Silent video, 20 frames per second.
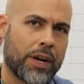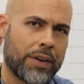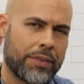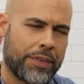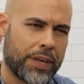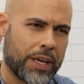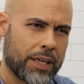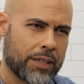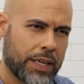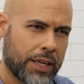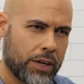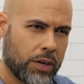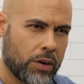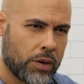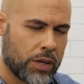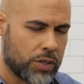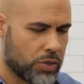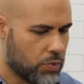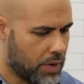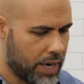of the things I
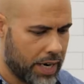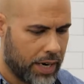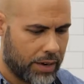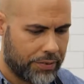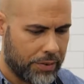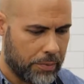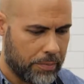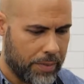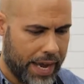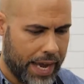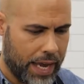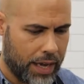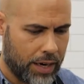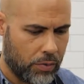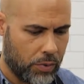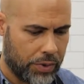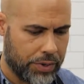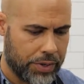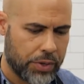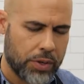noticed right off the bat,
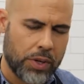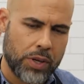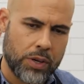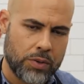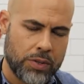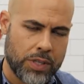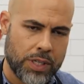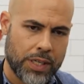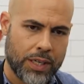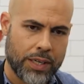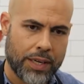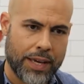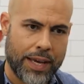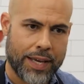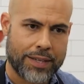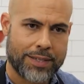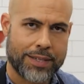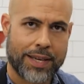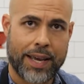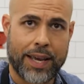when you're using
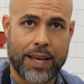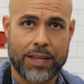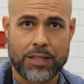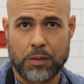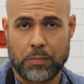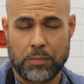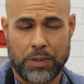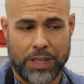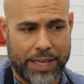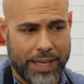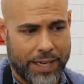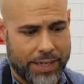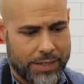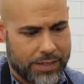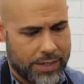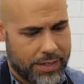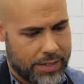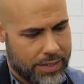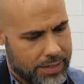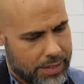SKS
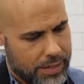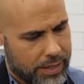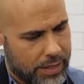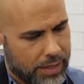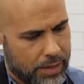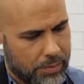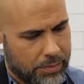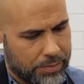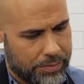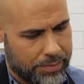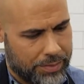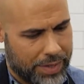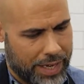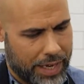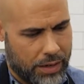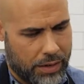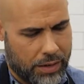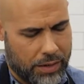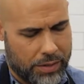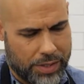appliances
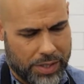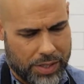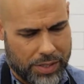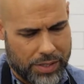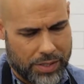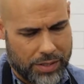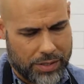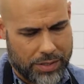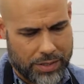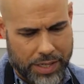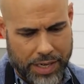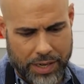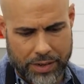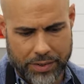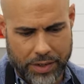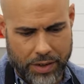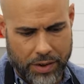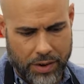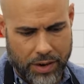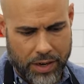that are just
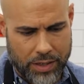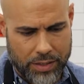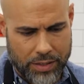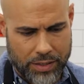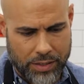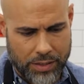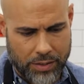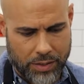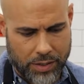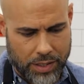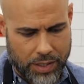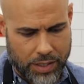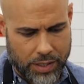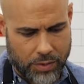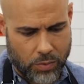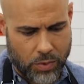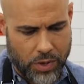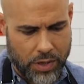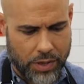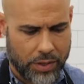state-of-the-art,
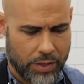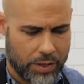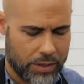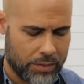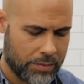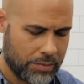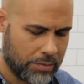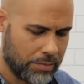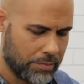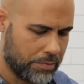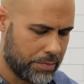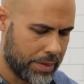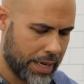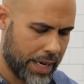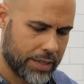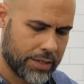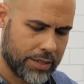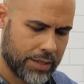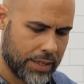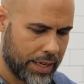one of the
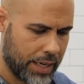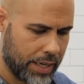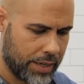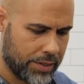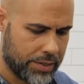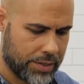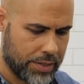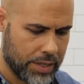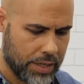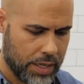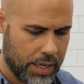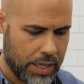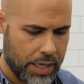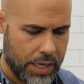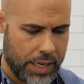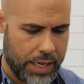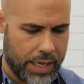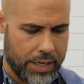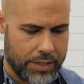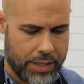best things
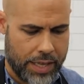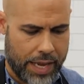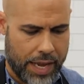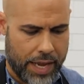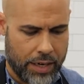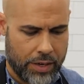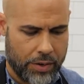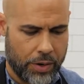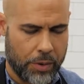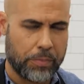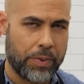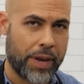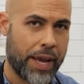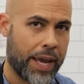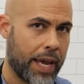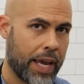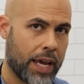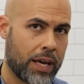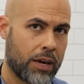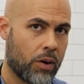is that your
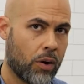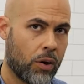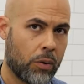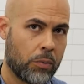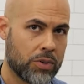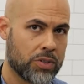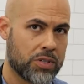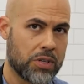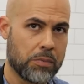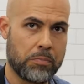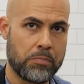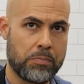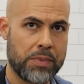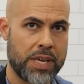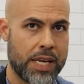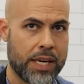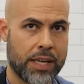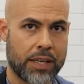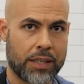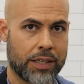pan almost
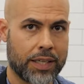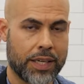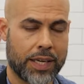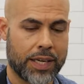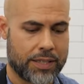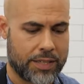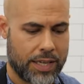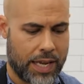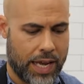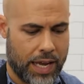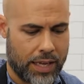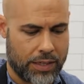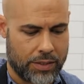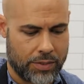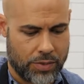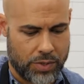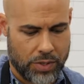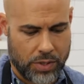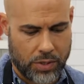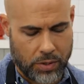immediately gets hot.
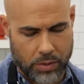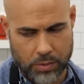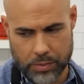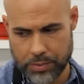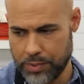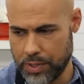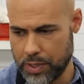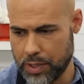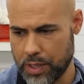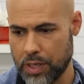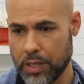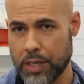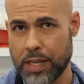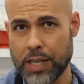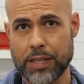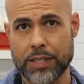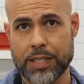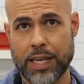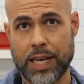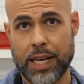So your
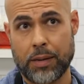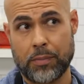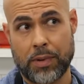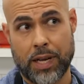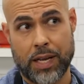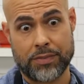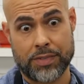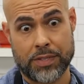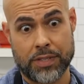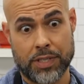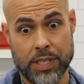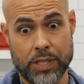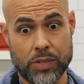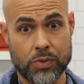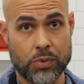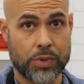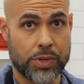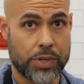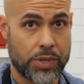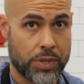cooking time obviously is
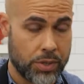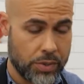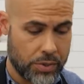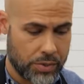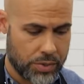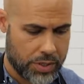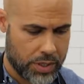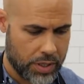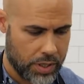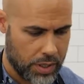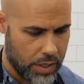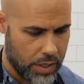reduced